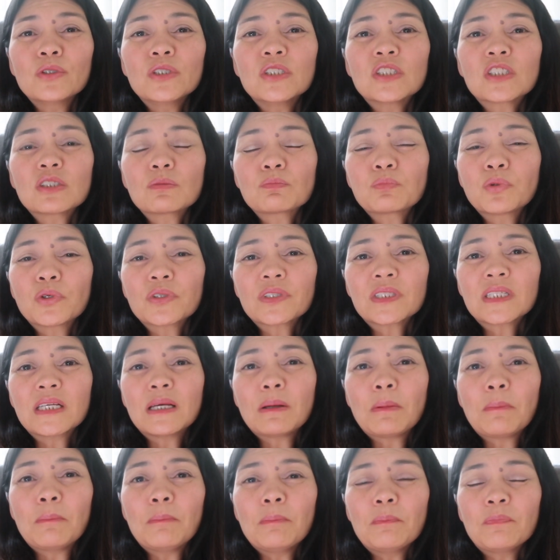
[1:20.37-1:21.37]
You just put
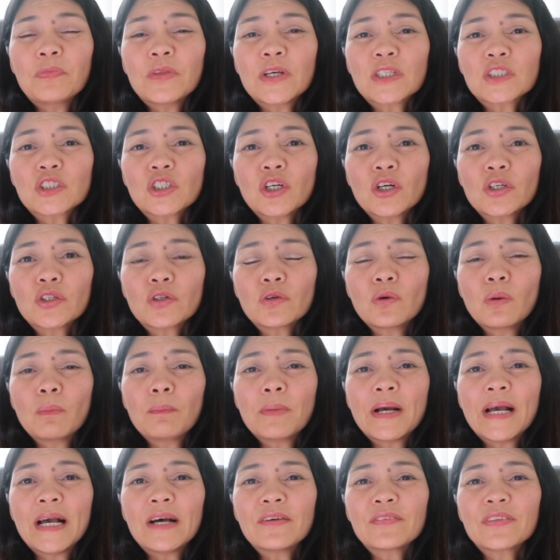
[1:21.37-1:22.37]
the total
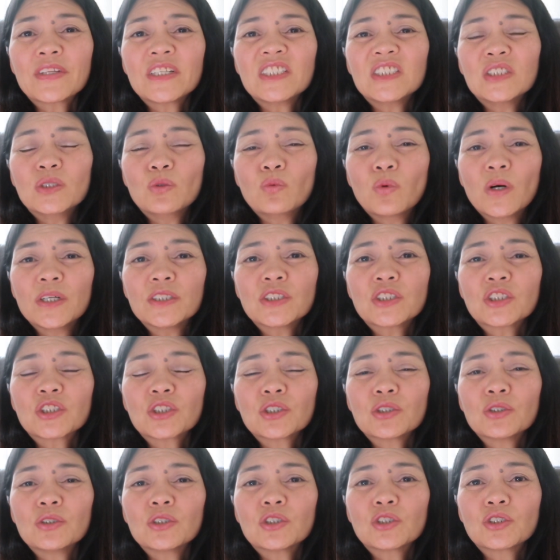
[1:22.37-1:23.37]
amount that you want
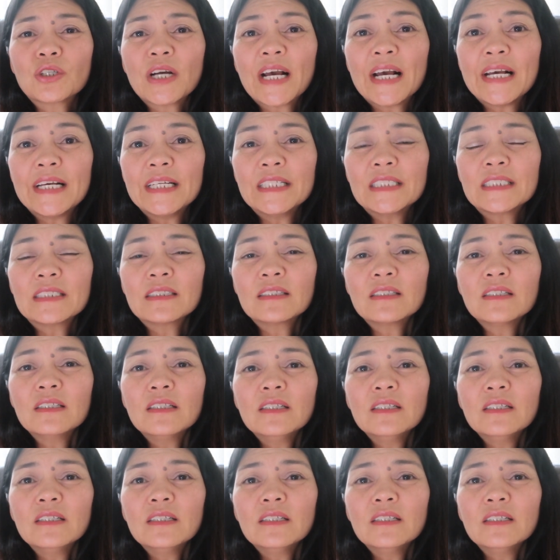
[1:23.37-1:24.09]
to trade